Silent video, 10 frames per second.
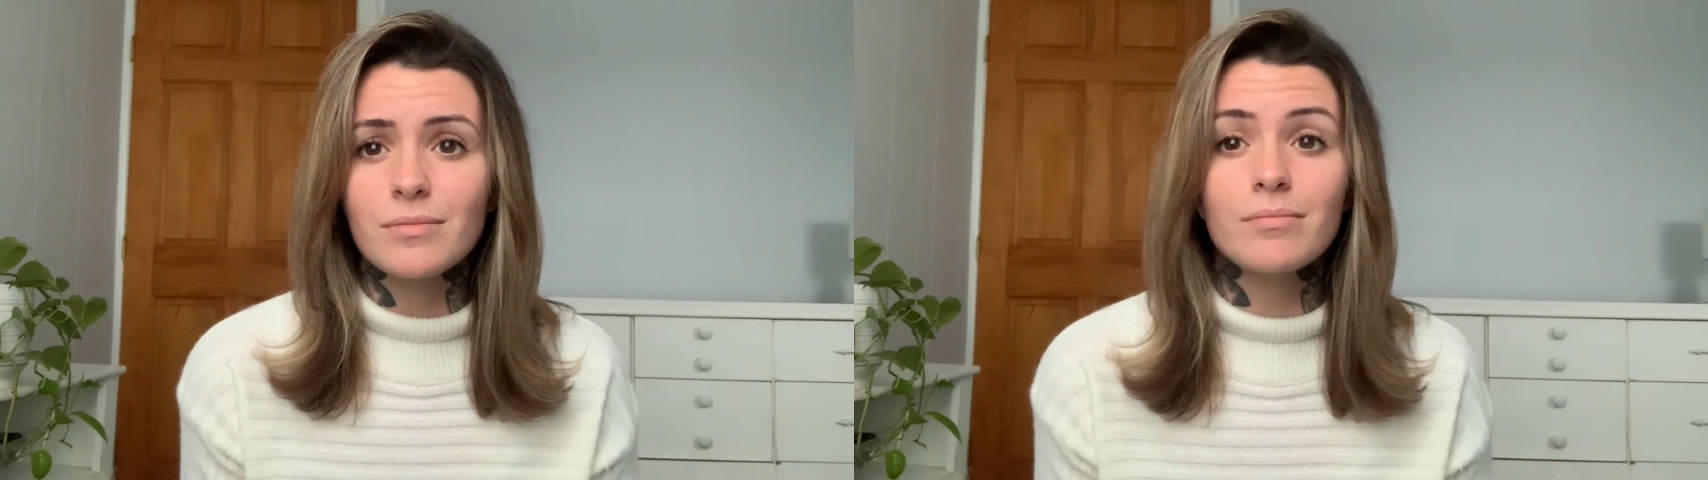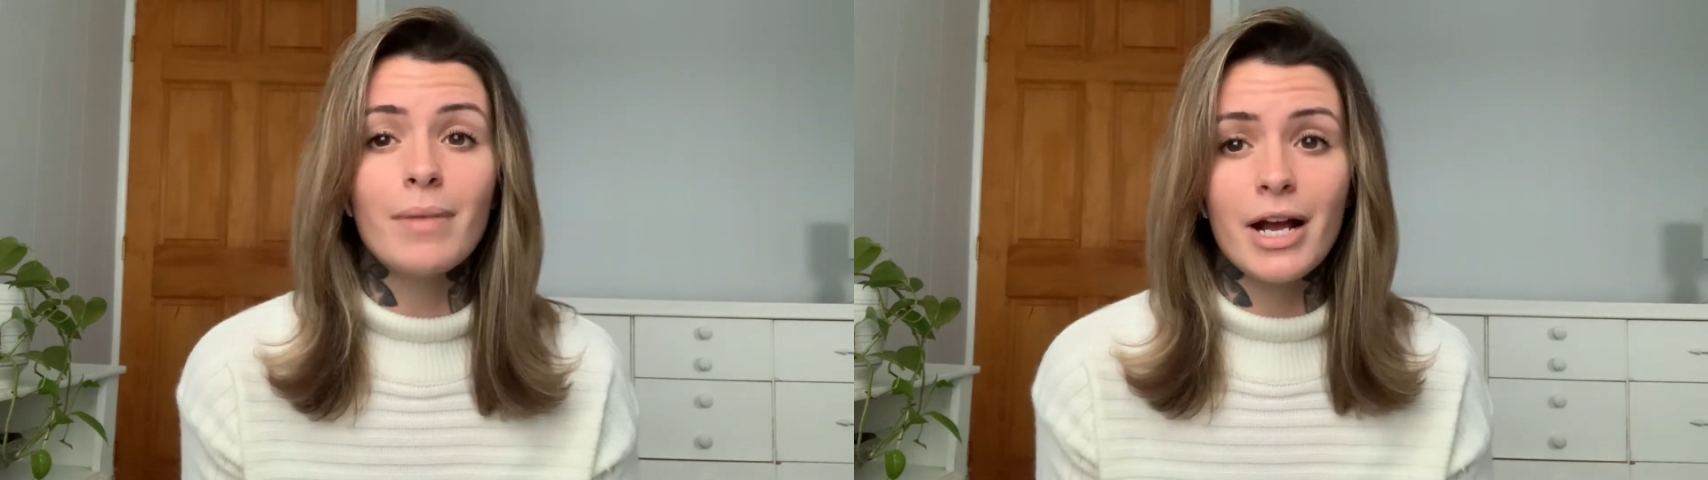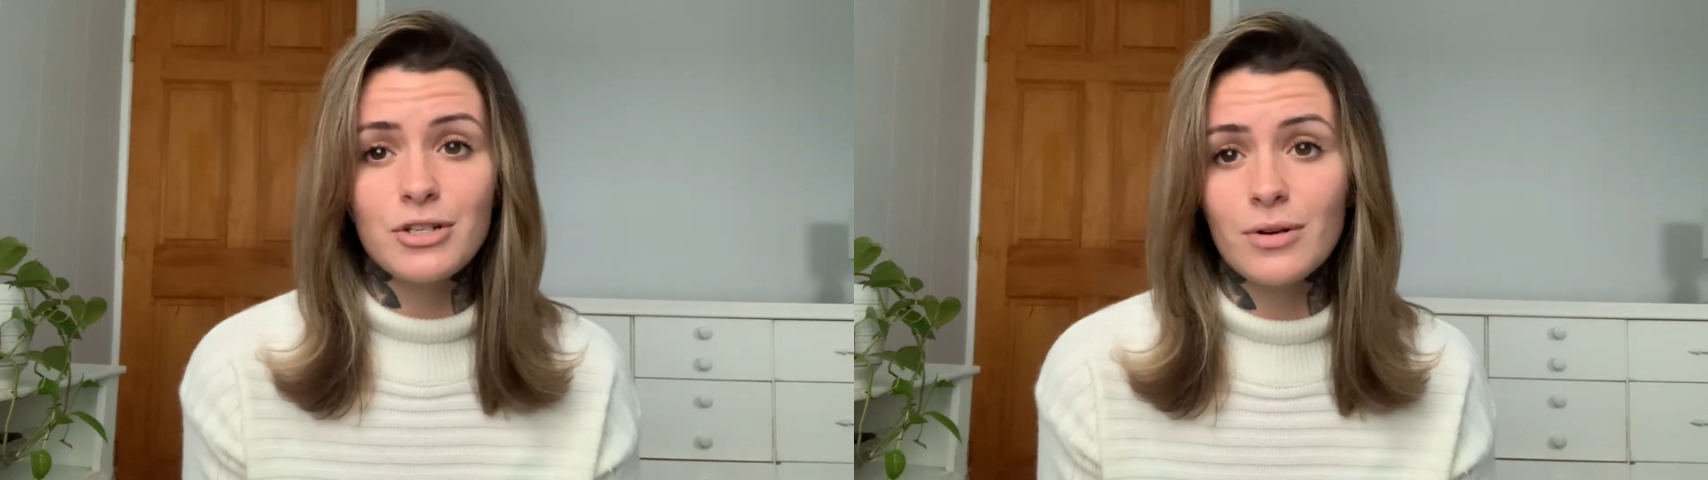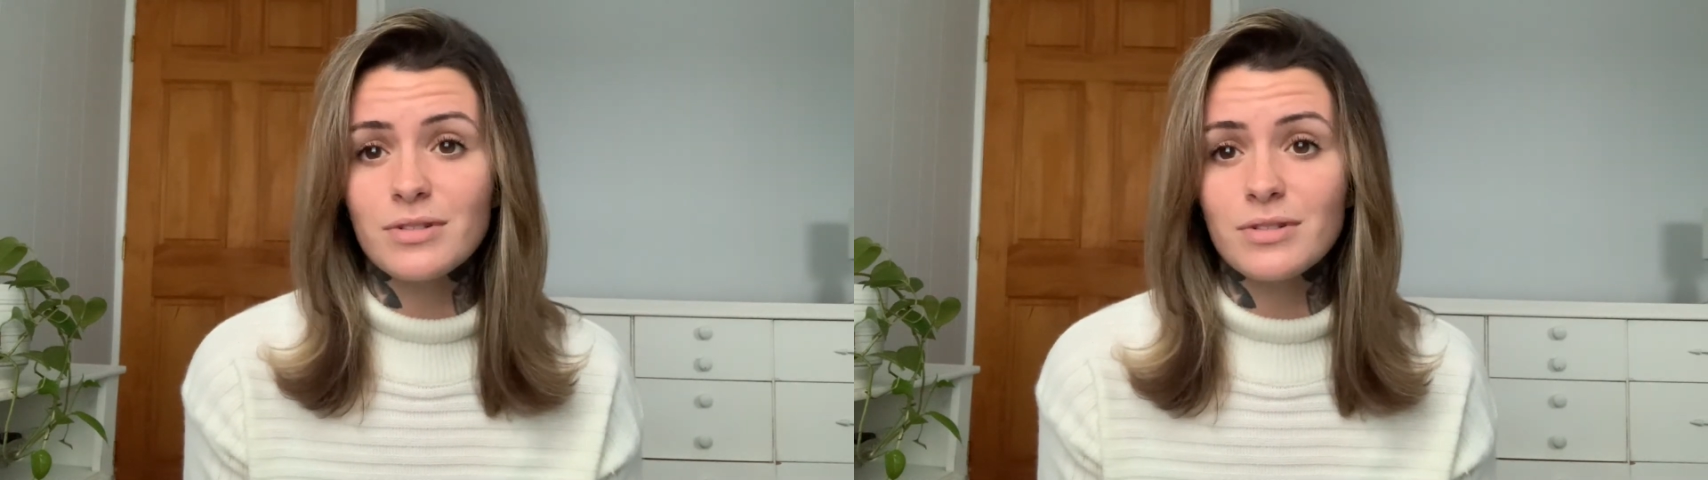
mind you, I was